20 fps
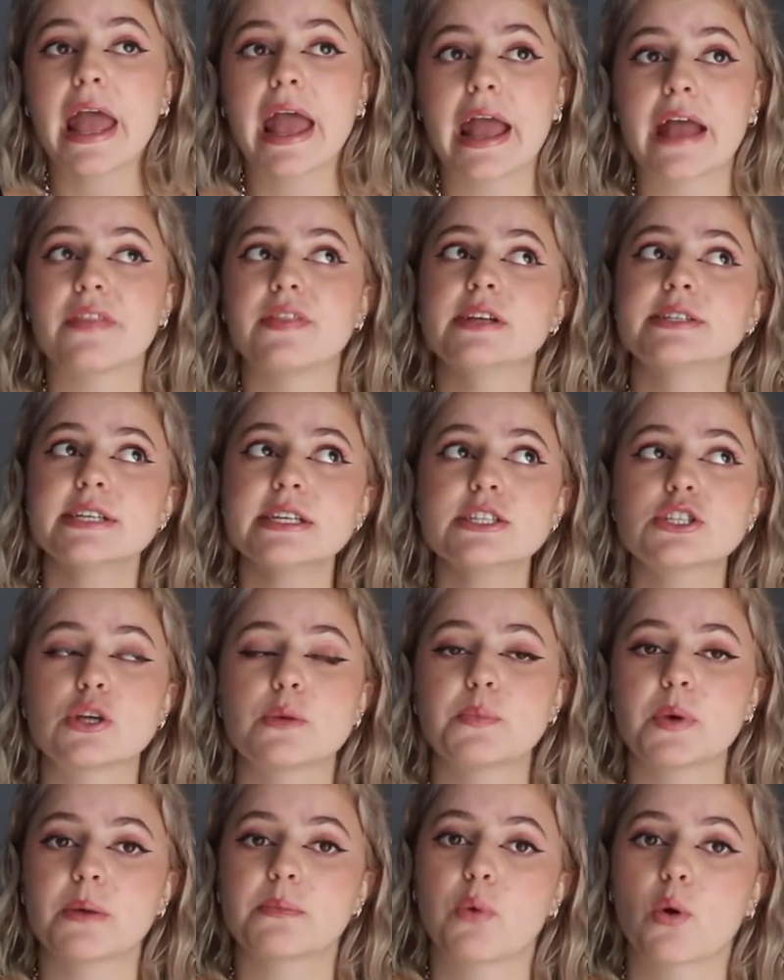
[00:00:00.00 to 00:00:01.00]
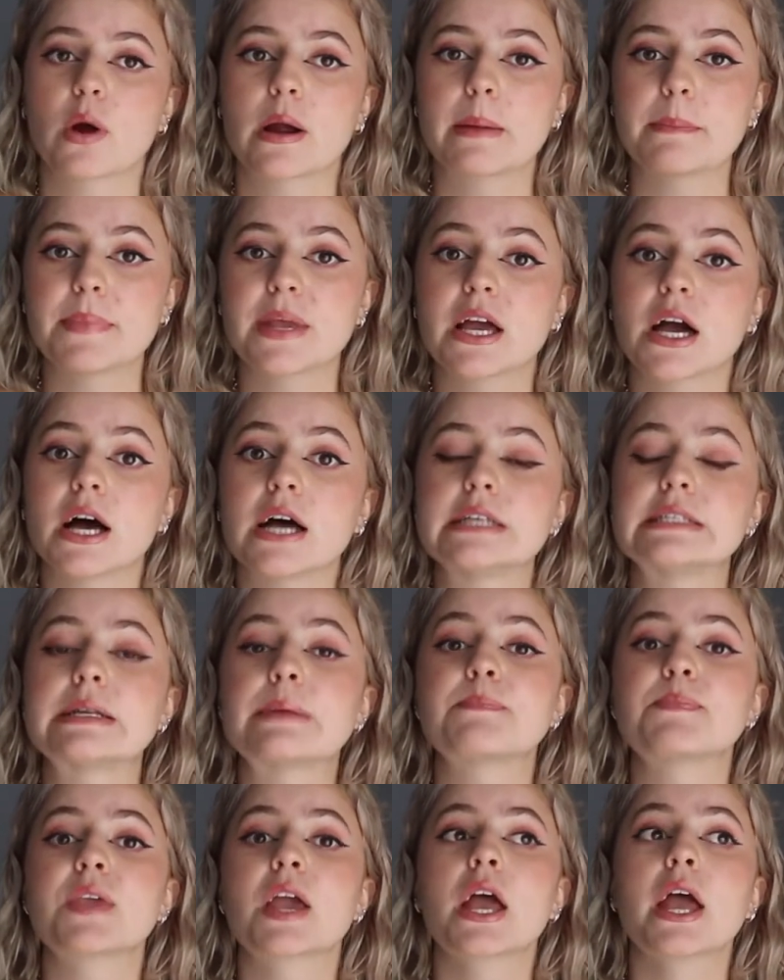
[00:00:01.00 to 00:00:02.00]
and this is super important because
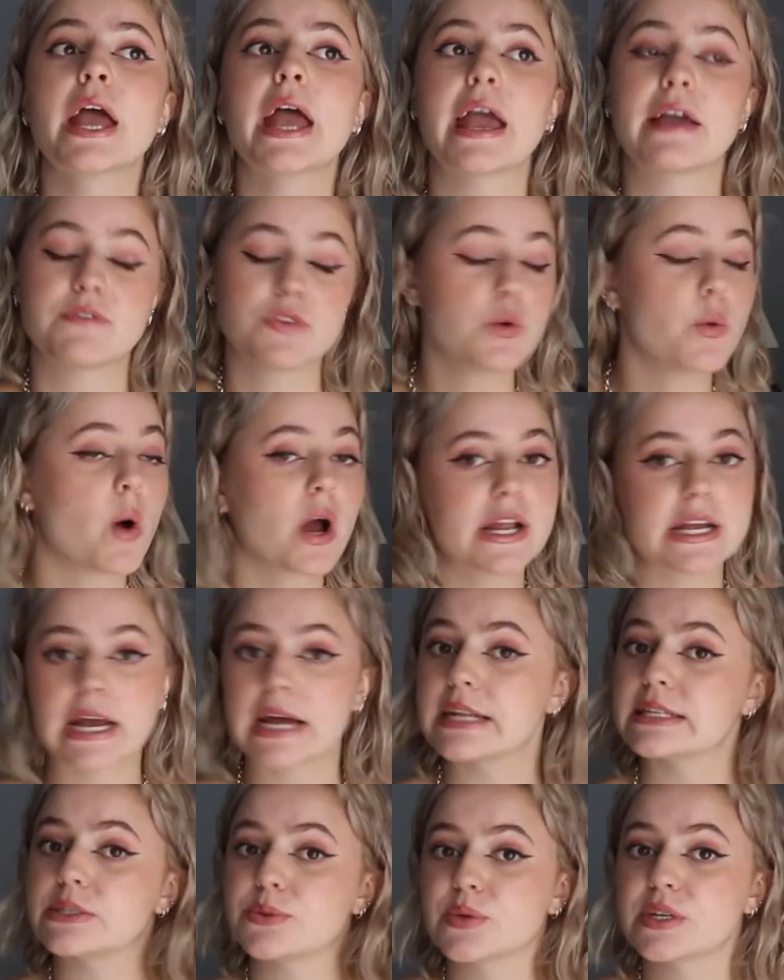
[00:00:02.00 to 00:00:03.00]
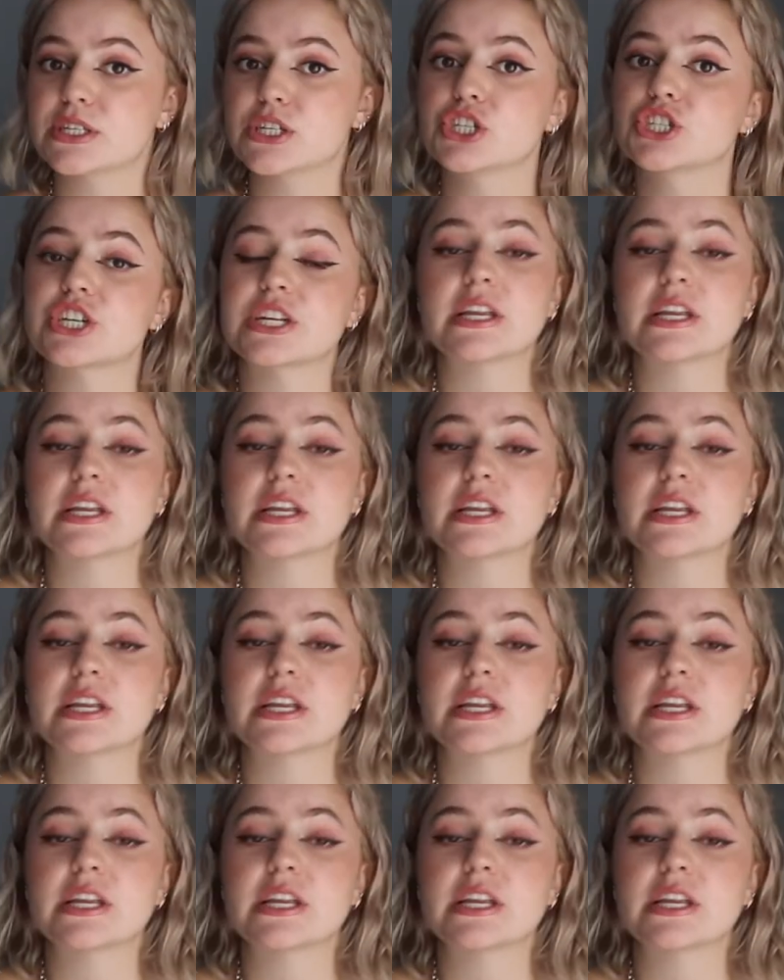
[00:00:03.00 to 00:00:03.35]
if you want to get into research,